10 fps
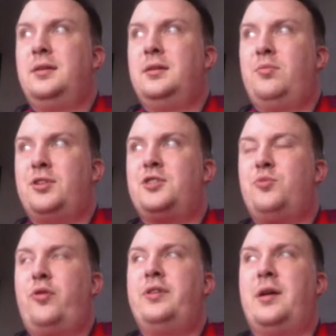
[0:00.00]
Pressure's
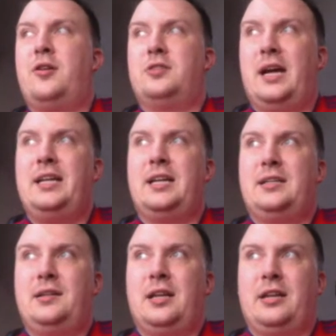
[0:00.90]
more on them because they did
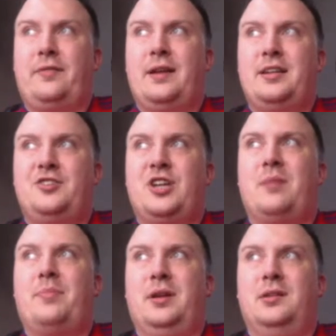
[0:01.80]
the defending
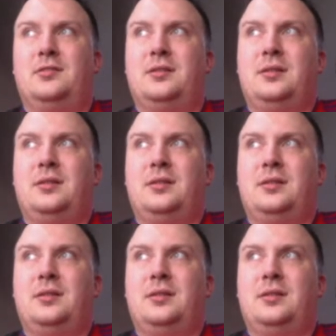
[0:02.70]
champions.